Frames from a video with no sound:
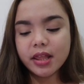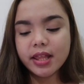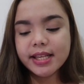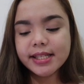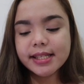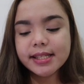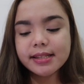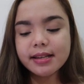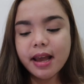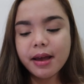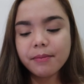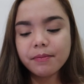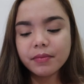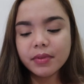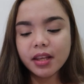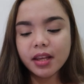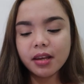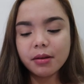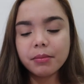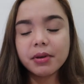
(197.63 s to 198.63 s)
this is
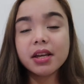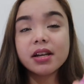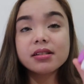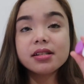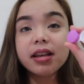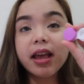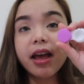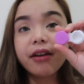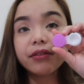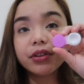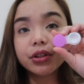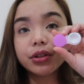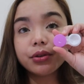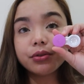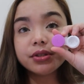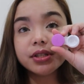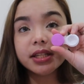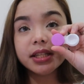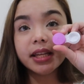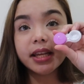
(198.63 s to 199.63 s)
empty because I haven't
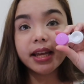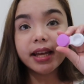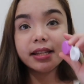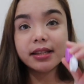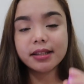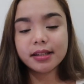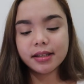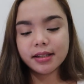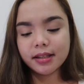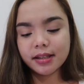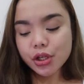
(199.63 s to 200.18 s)
used it yet.